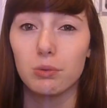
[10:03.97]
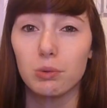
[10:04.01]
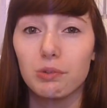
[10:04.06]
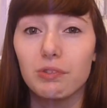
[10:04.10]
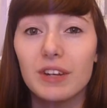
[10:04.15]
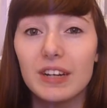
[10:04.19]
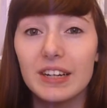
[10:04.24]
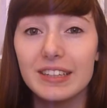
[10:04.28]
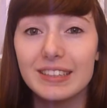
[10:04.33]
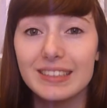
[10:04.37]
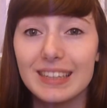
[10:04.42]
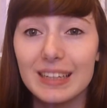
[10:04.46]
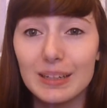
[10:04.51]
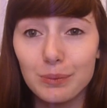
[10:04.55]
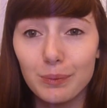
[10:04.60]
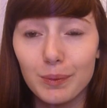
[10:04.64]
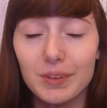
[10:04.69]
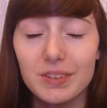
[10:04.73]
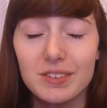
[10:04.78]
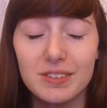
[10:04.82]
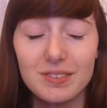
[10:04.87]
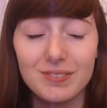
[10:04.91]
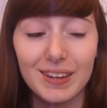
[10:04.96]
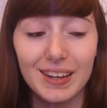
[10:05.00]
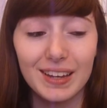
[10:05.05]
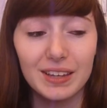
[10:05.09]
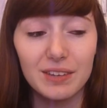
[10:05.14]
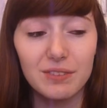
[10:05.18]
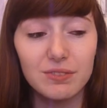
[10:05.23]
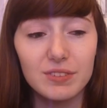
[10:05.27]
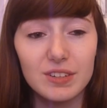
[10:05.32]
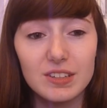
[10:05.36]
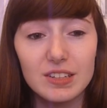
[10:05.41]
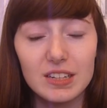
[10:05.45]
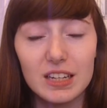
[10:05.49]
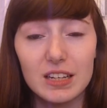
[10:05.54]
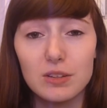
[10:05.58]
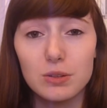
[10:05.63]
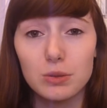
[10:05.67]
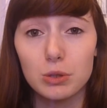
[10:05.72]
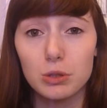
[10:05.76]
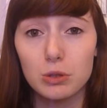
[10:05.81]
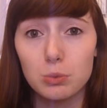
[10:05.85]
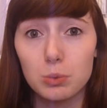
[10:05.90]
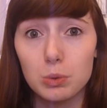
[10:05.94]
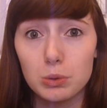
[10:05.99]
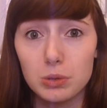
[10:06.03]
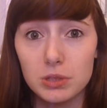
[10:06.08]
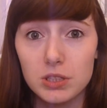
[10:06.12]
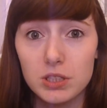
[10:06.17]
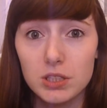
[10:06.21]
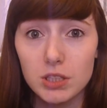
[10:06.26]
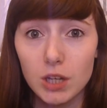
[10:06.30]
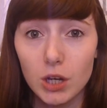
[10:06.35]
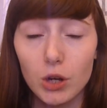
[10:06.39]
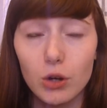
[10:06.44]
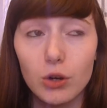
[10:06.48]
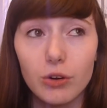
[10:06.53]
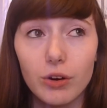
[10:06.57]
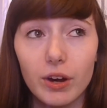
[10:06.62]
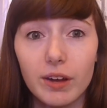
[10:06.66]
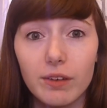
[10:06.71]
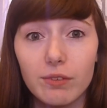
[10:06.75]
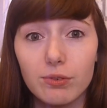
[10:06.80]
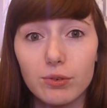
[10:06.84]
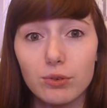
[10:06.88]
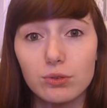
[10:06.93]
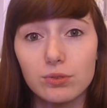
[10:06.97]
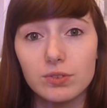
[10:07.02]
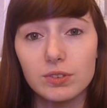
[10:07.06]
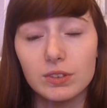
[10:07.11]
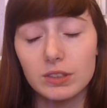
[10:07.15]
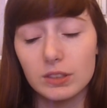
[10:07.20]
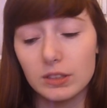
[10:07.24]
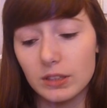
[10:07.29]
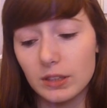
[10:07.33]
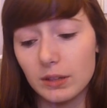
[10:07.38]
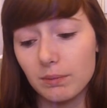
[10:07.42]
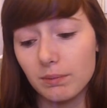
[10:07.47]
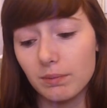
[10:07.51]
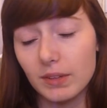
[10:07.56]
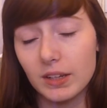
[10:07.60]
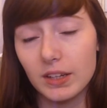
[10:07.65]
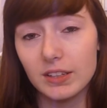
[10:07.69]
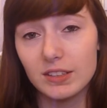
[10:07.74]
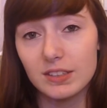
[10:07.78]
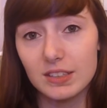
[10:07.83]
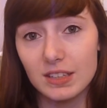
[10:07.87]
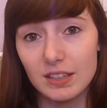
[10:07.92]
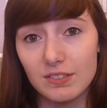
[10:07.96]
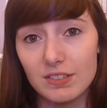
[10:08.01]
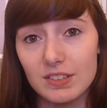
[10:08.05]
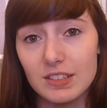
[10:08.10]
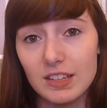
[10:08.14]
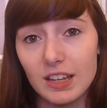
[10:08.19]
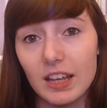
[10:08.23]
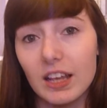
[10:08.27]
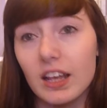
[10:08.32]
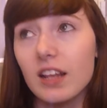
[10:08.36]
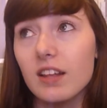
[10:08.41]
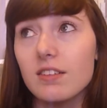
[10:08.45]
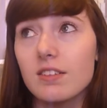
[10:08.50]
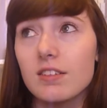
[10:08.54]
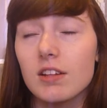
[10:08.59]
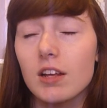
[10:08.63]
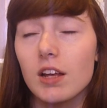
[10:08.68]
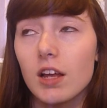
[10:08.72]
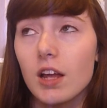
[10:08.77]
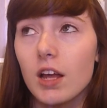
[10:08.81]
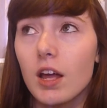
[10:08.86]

We really did want to thank him for the tickets because we were so grateful for him like to give us tickets.